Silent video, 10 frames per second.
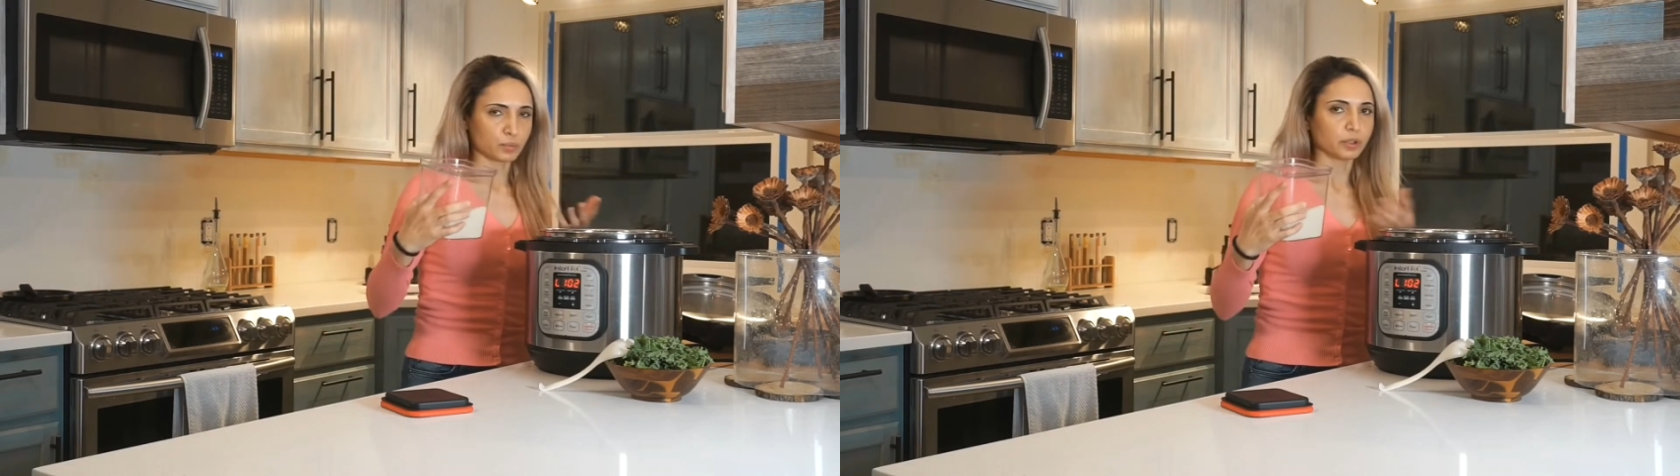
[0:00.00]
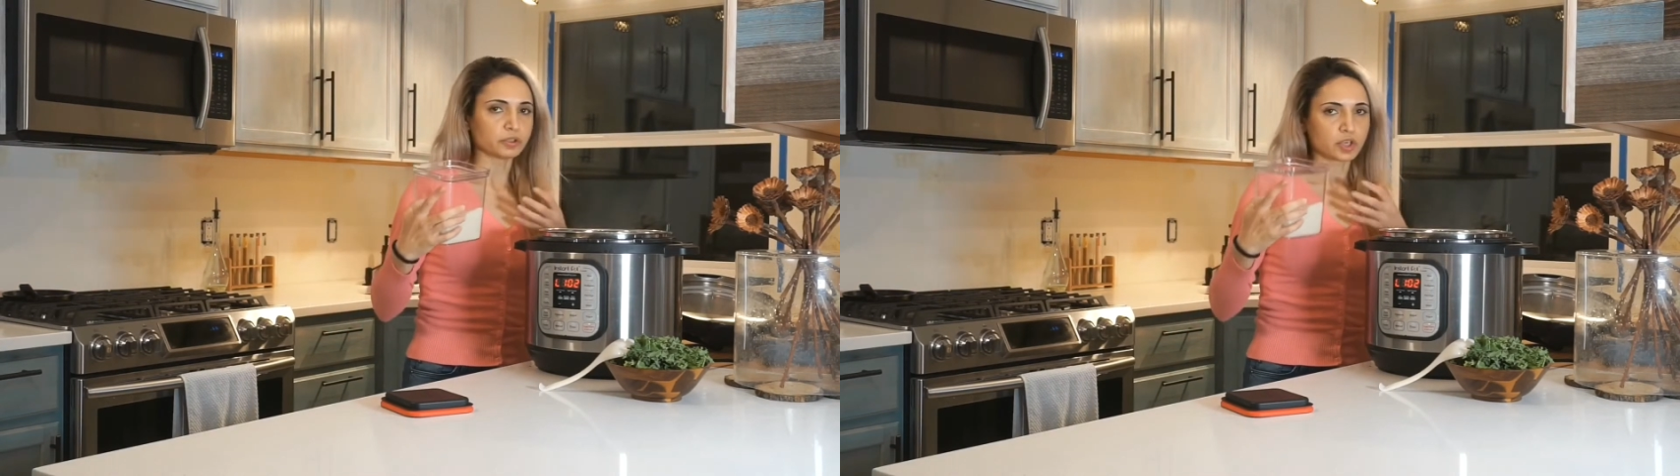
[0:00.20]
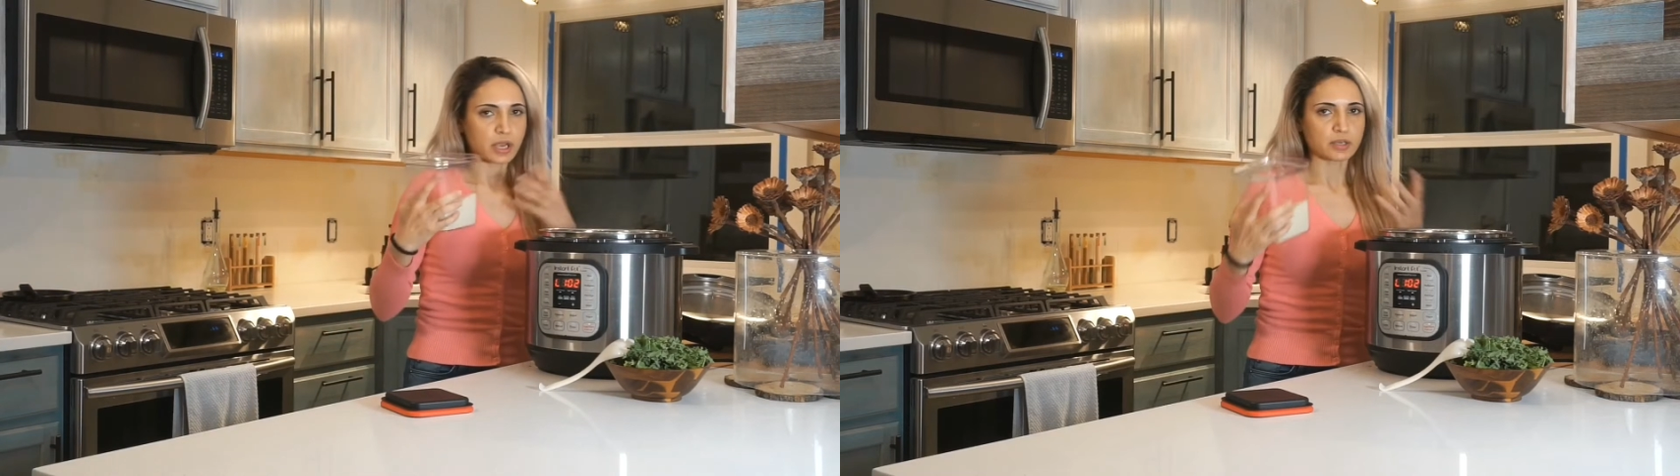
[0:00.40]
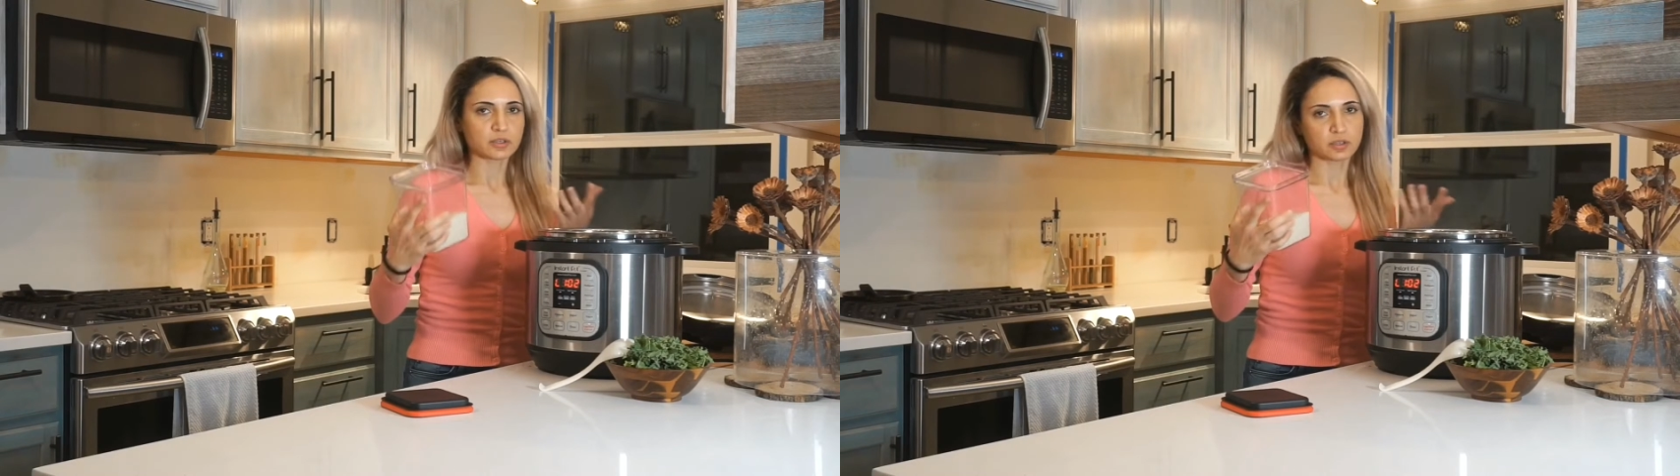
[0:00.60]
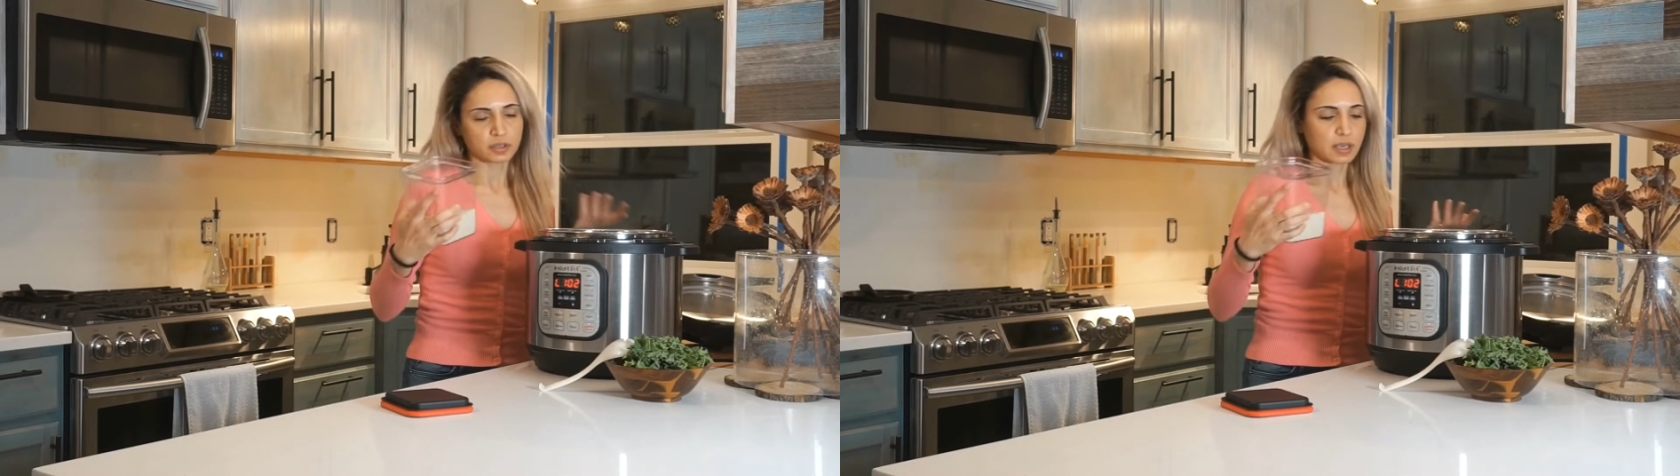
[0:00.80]
will
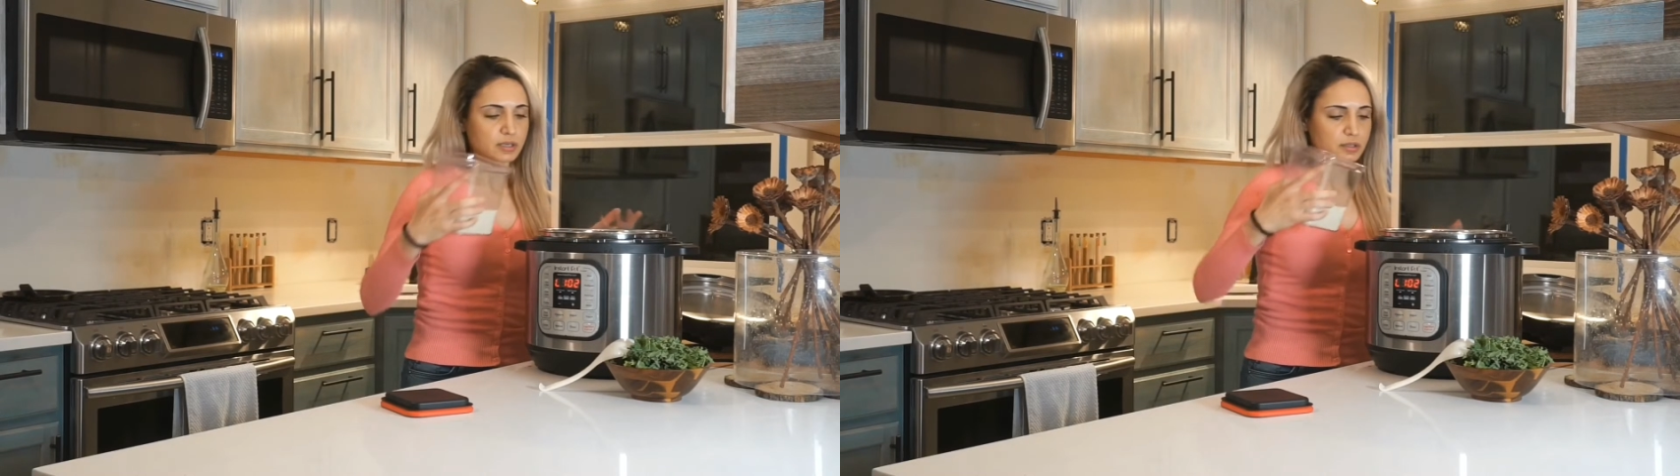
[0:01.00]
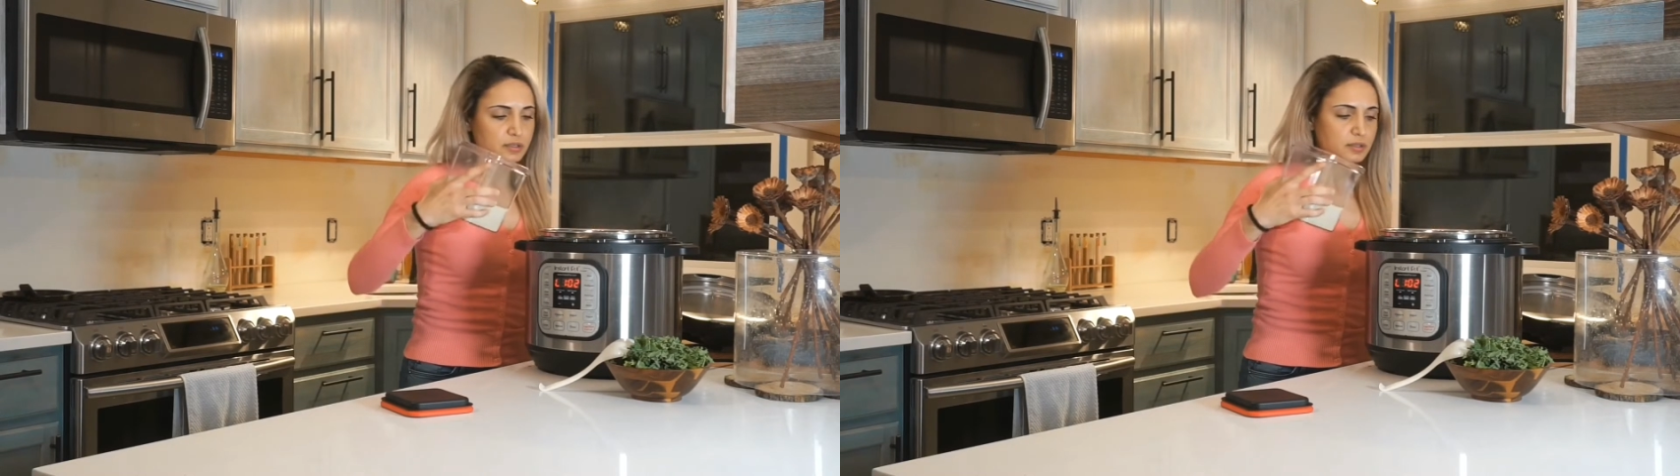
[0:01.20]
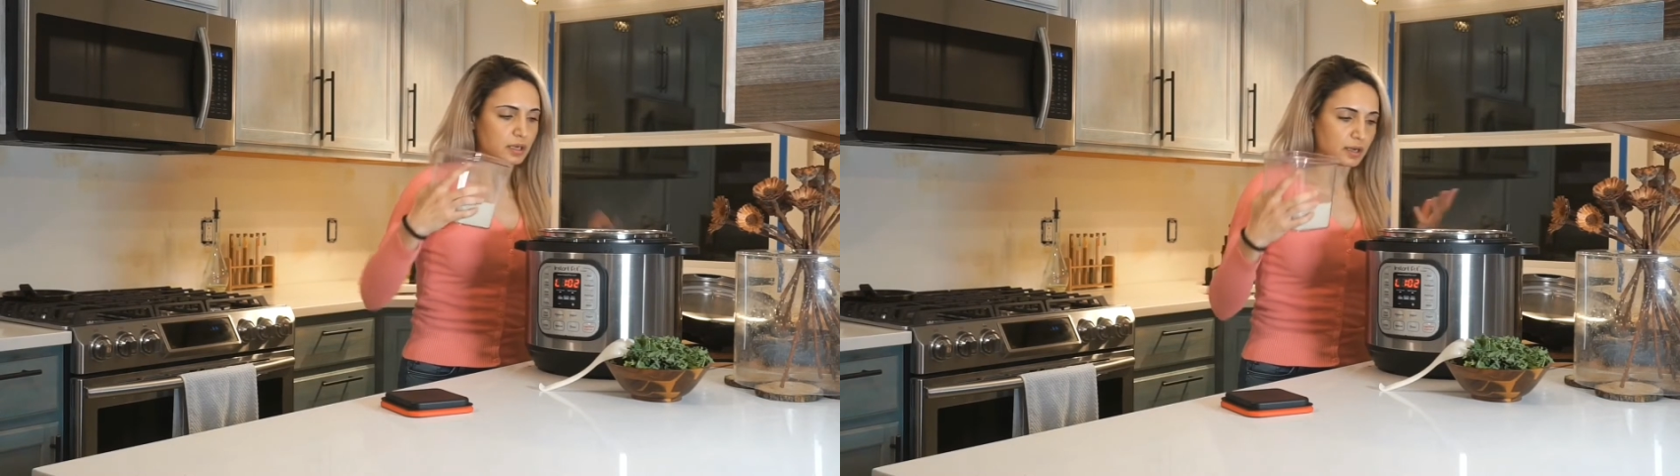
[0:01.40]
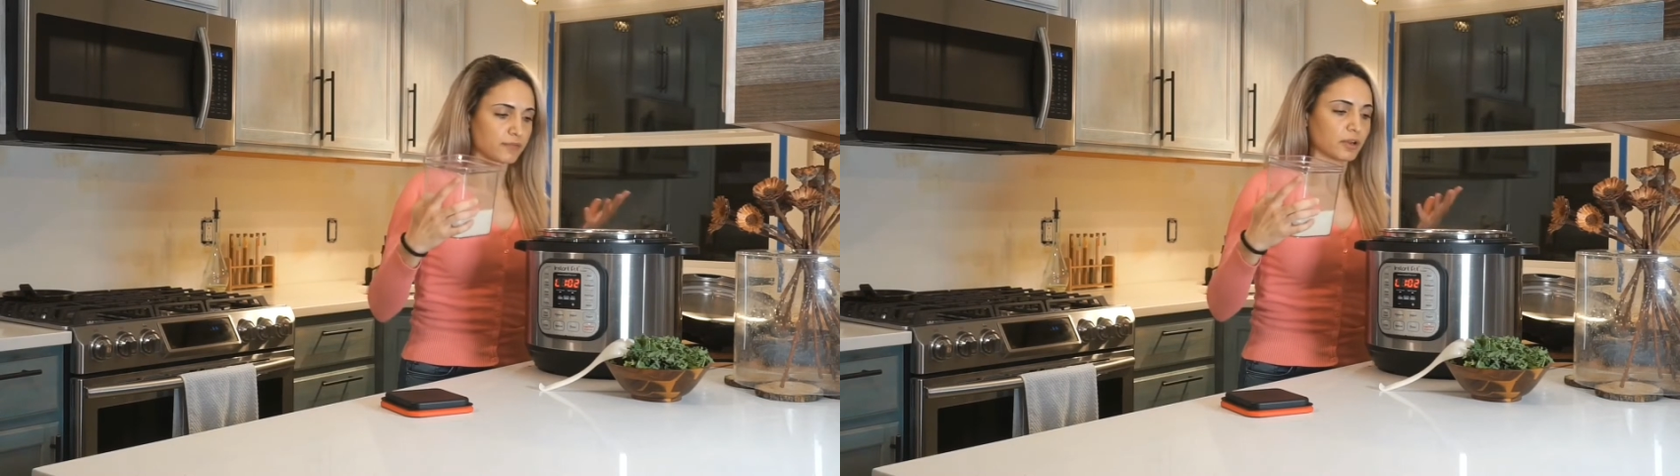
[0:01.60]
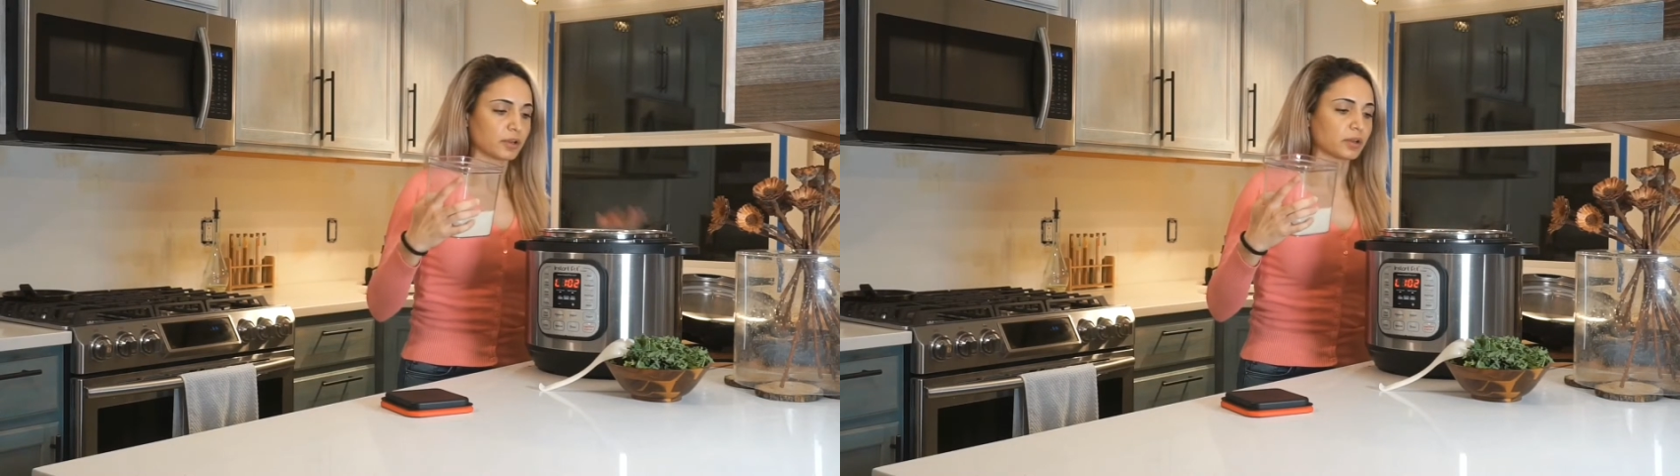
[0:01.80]
change the taste
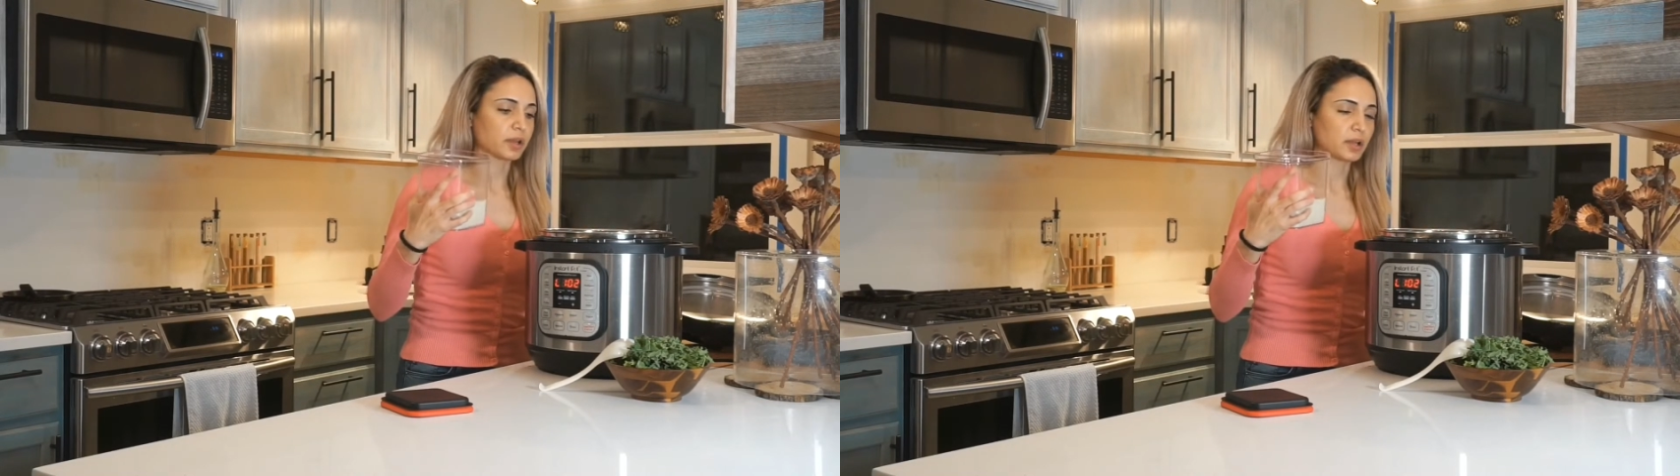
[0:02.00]
significantly